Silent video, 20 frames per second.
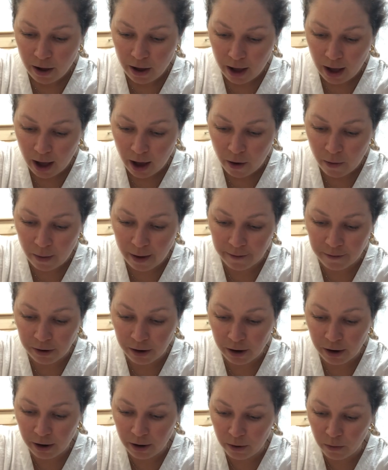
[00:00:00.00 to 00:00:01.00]

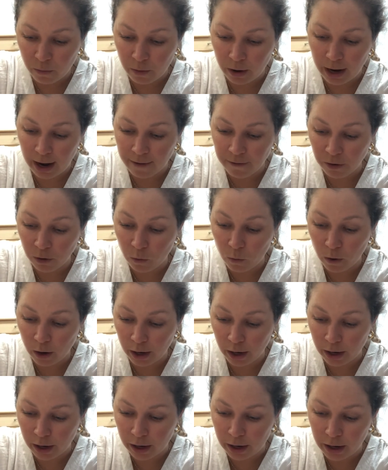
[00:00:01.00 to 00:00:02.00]
However, whatever
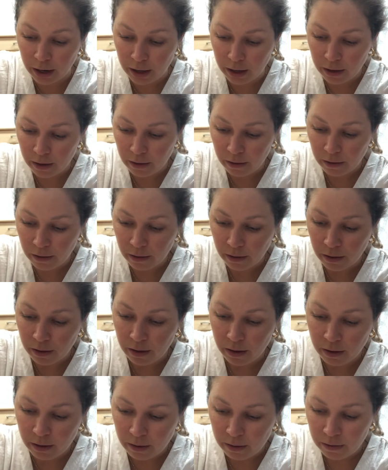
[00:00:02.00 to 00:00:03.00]
word
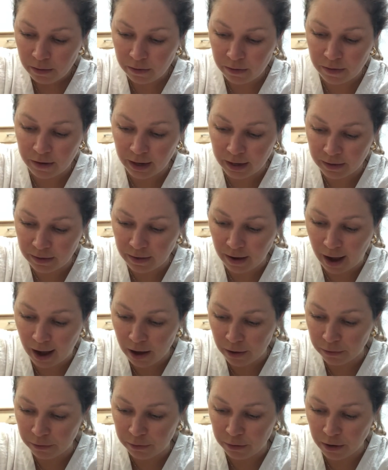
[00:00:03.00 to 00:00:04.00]
sticks
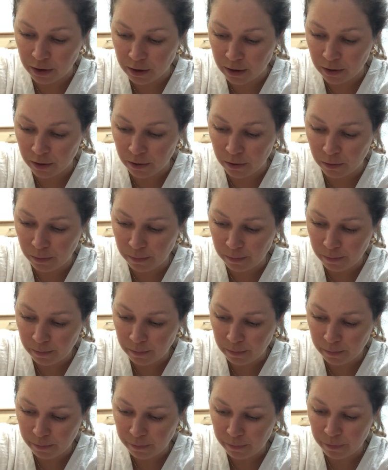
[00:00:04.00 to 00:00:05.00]
out to you,
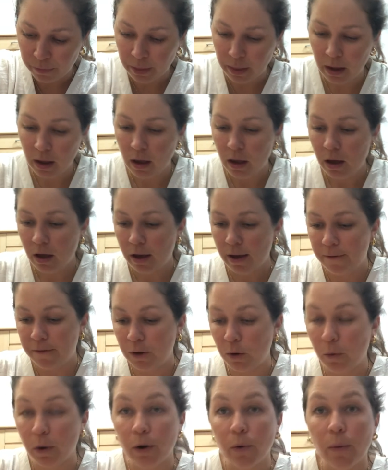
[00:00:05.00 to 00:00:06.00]
if
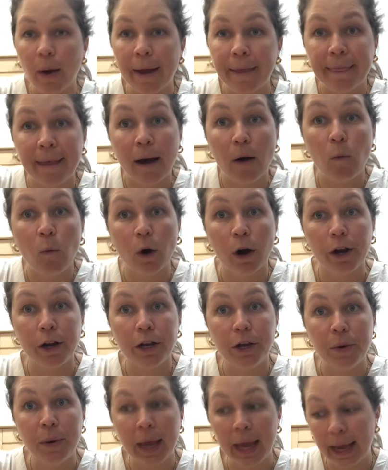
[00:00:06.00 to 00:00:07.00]
you wanna write that word,
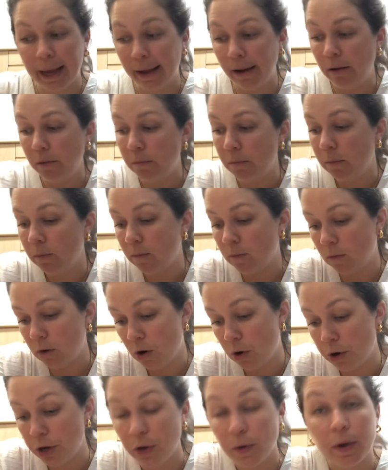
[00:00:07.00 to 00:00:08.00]
you can,
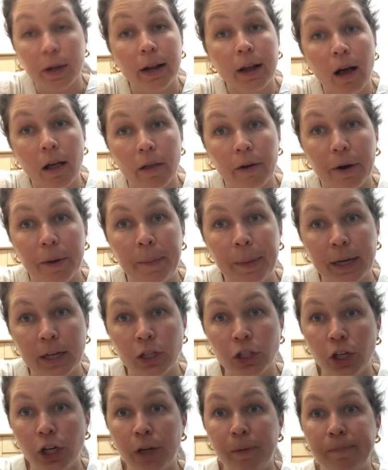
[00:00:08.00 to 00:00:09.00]
or you can color a
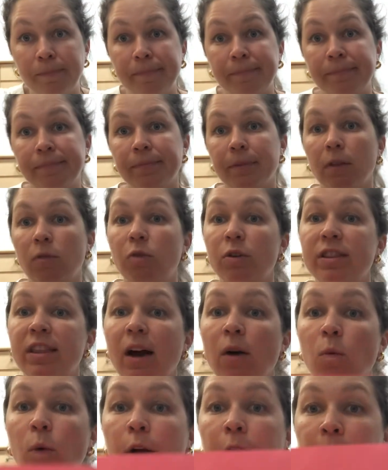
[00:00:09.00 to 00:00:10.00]
picture what
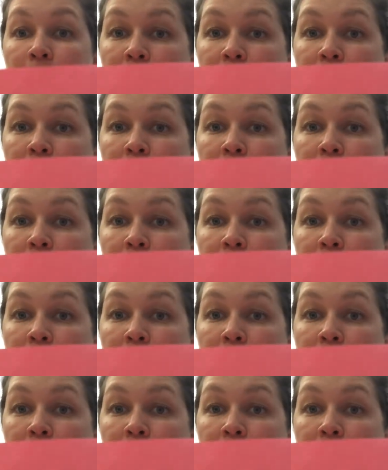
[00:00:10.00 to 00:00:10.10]
that word